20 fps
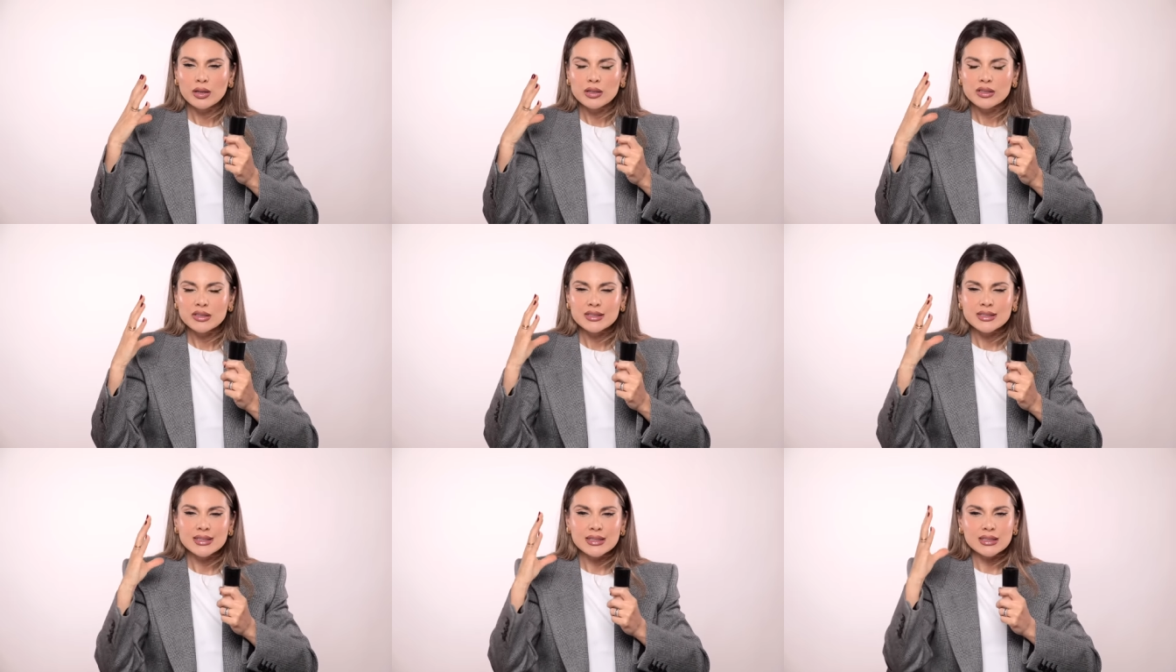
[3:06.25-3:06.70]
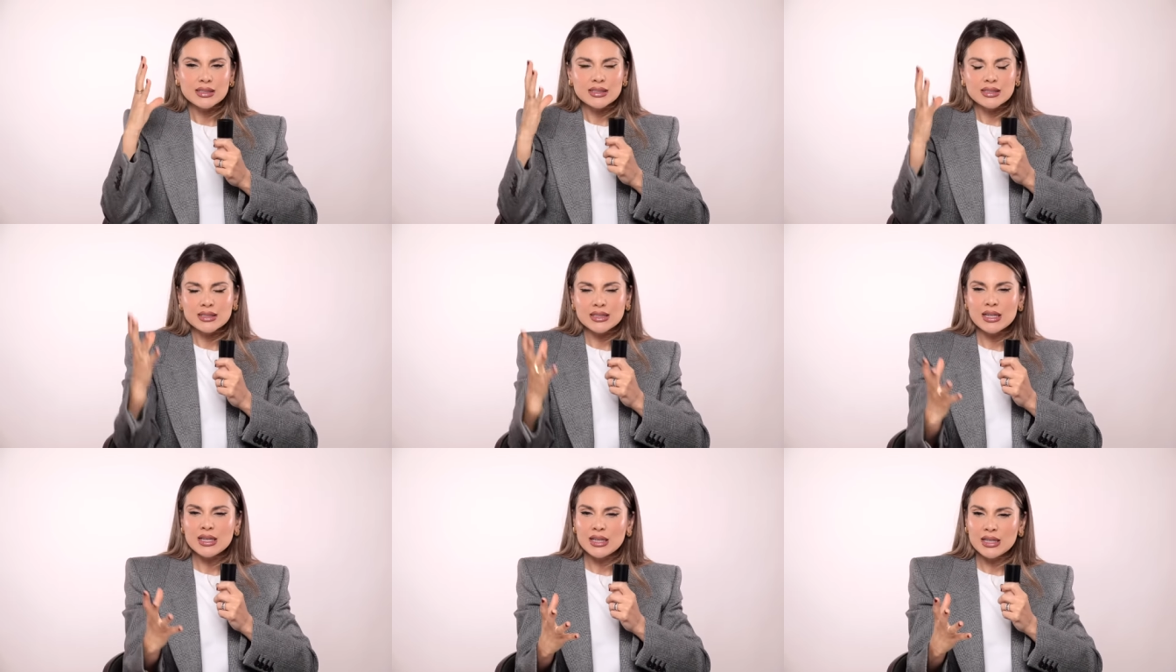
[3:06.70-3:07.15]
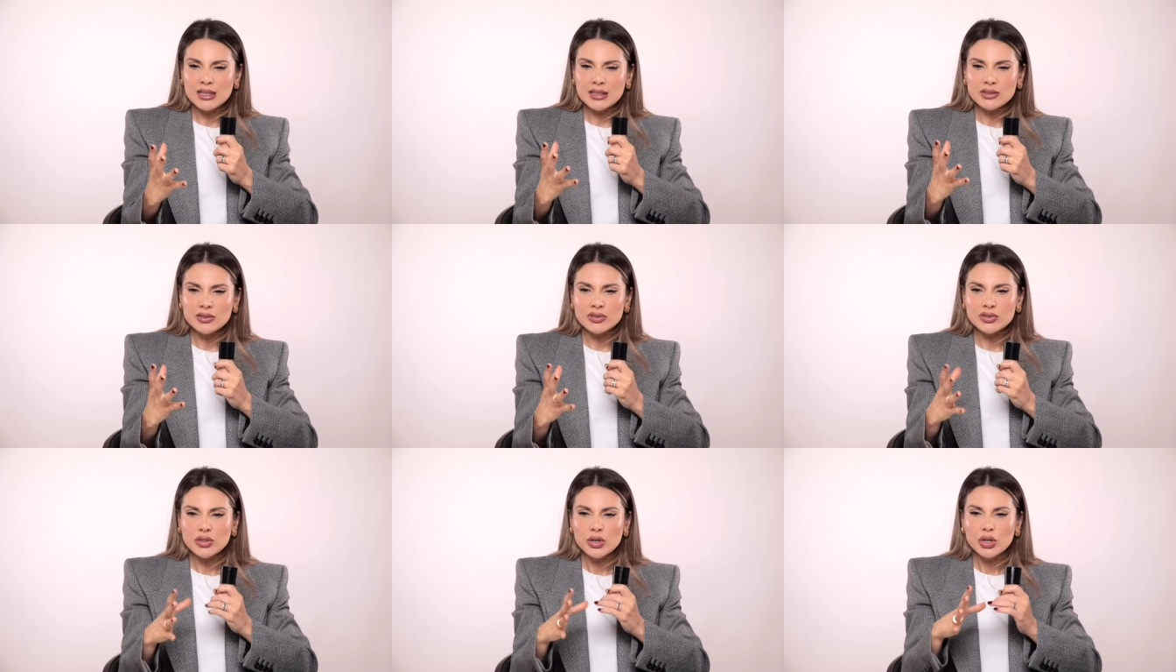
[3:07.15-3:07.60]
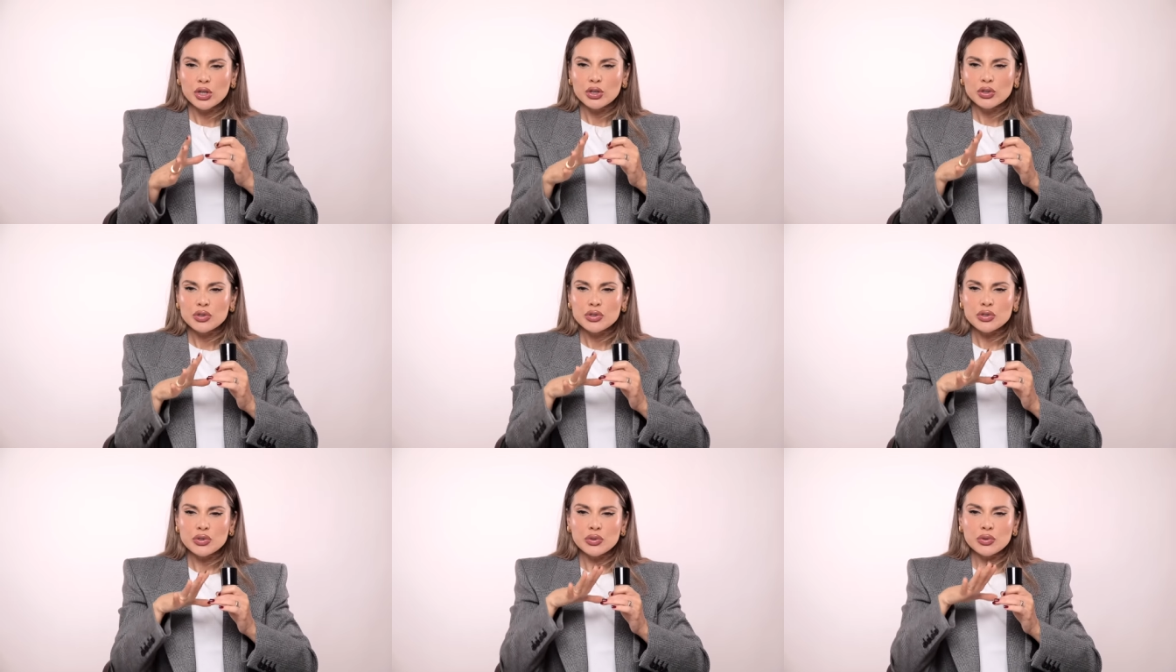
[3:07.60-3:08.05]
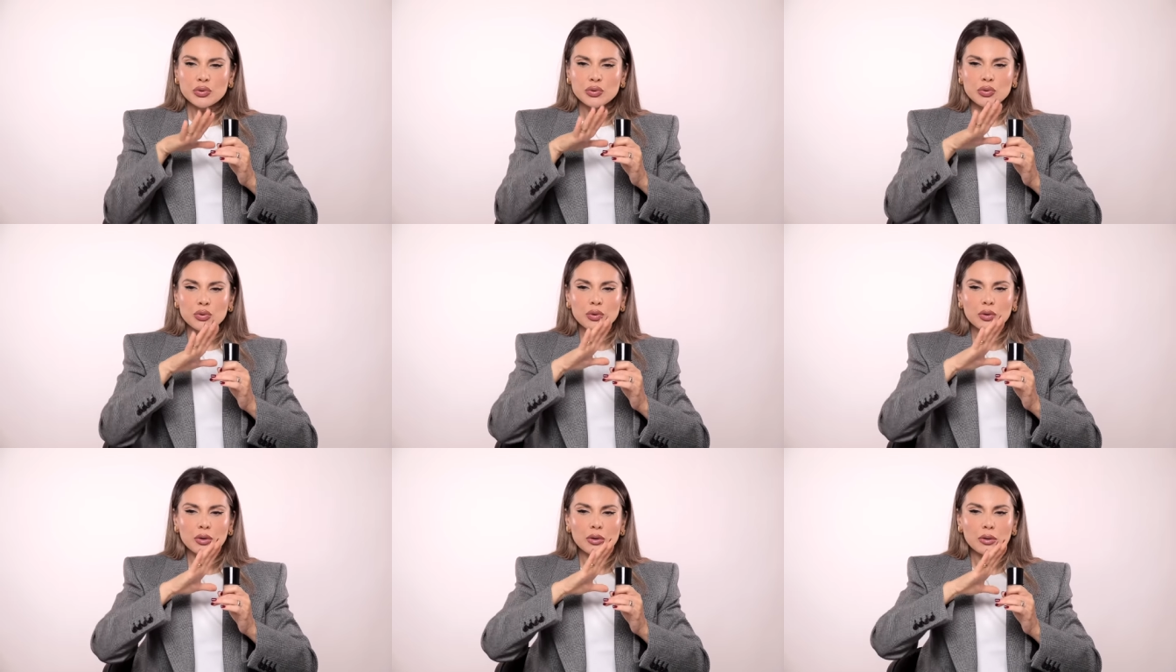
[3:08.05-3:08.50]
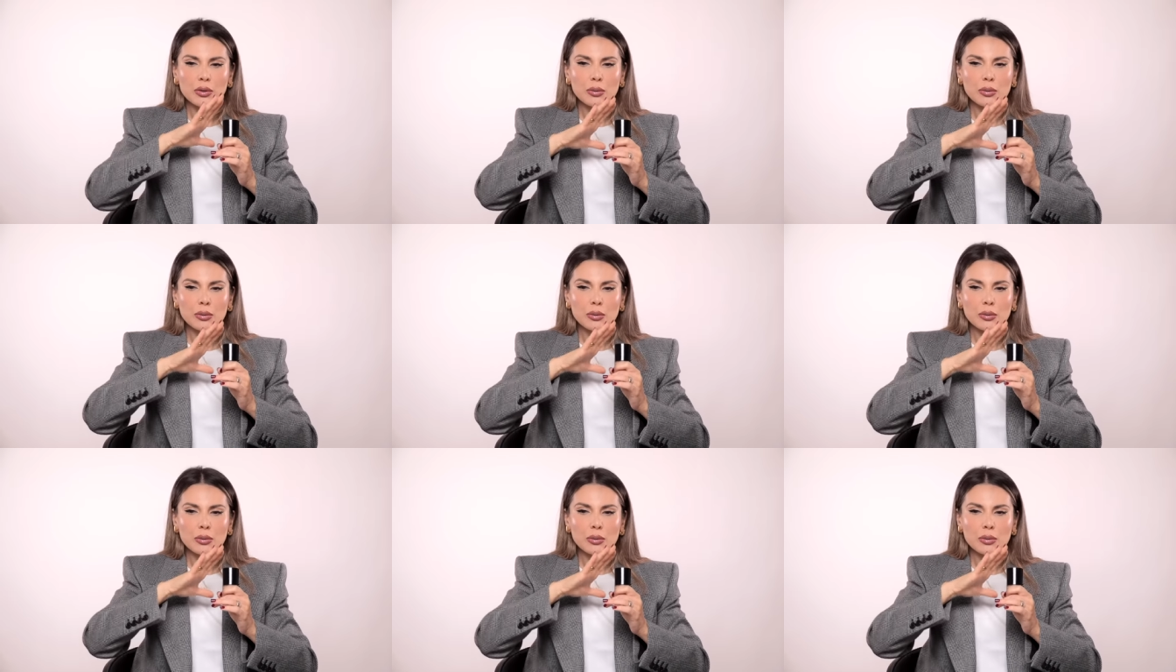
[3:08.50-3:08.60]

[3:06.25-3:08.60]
succeeds to